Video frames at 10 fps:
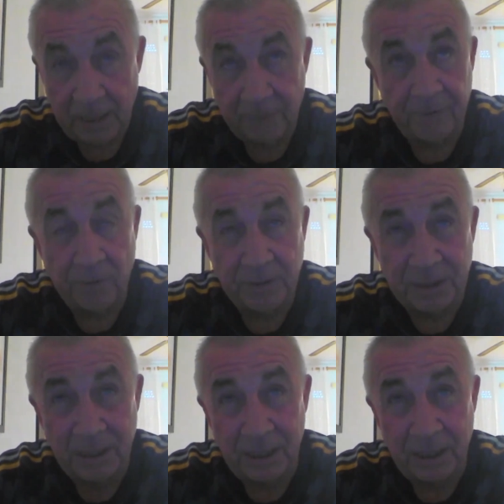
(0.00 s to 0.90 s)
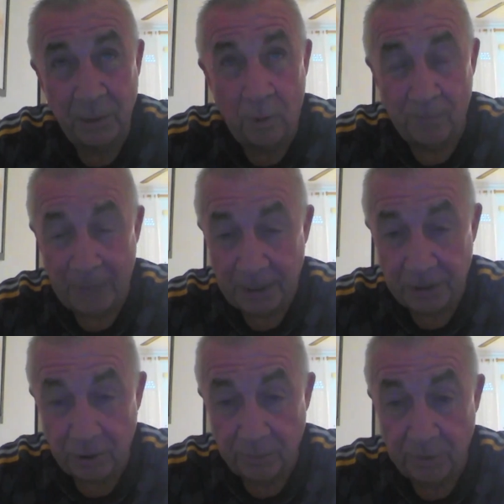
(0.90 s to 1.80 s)
And if I was a League One
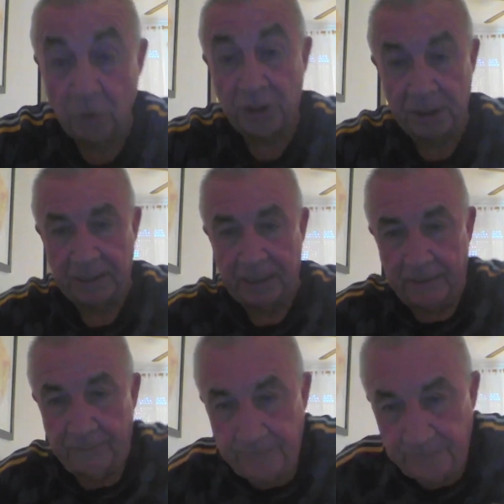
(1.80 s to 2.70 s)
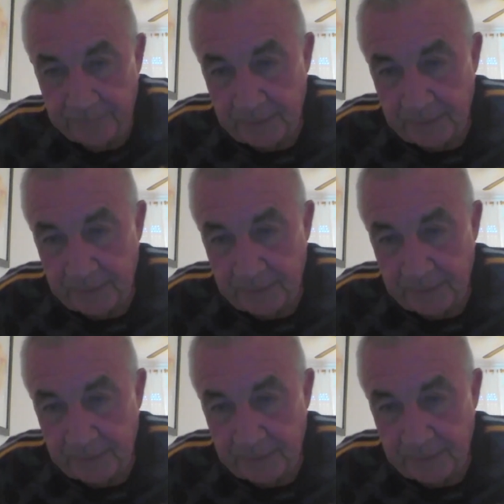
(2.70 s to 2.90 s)
manager, I'd be looking at that.